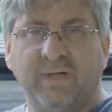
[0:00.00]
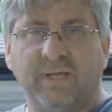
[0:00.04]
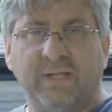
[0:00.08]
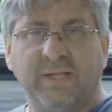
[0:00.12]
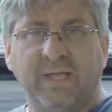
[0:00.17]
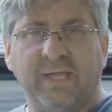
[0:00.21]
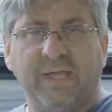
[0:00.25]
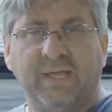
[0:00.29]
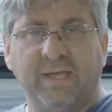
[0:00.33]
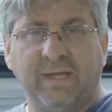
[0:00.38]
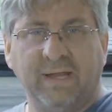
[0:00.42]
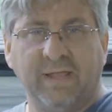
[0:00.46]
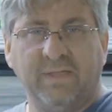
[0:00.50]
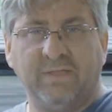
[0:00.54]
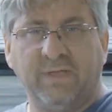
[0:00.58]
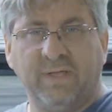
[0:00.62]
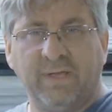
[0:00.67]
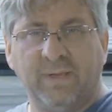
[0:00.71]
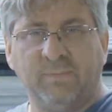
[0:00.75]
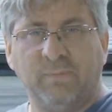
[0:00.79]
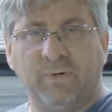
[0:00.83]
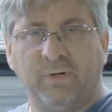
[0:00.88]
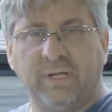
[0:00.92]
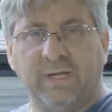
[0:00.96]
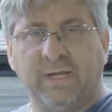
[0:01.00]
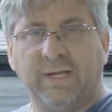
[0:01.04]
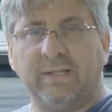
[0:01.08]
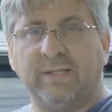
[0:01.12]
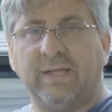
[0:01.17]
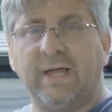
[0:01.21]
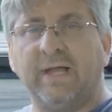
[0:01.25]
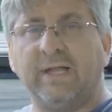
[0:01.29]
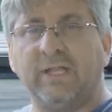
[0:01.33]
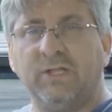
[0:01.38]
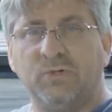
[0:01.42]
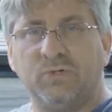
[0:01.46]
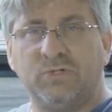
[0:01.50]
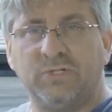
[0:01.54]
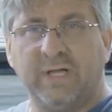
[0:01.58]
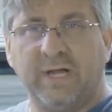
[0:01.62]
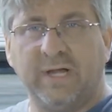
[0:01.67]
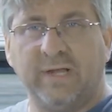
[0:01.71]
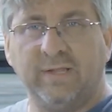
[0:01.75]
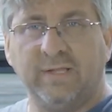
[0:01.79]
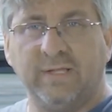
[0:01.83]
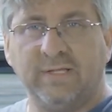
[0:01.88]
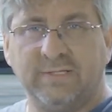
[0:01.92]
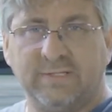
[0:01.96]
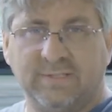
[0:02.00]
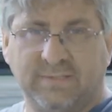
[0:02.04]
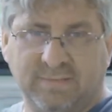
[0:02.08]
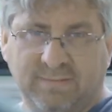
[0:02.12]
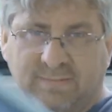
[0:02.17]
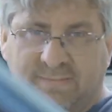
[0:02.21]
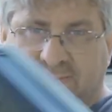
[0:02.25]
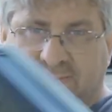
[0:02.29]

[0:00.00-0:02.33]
I like it. I think I'm going to get a lot of use out of this.